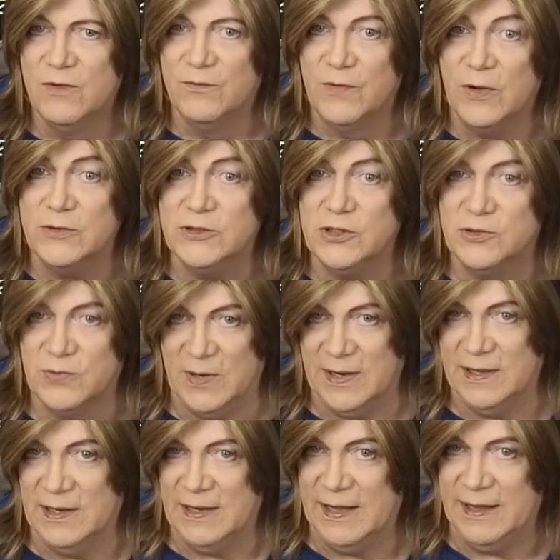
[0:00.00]
voltage
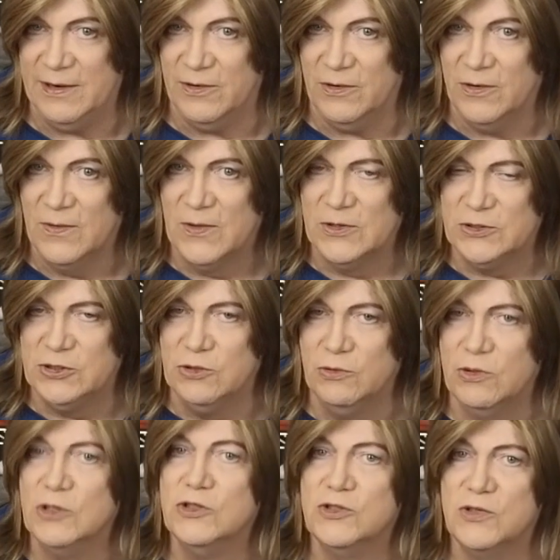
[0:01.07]
regulator to
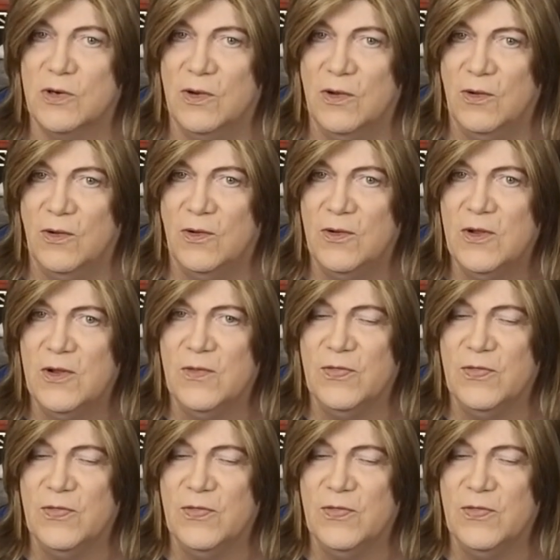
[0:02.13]
control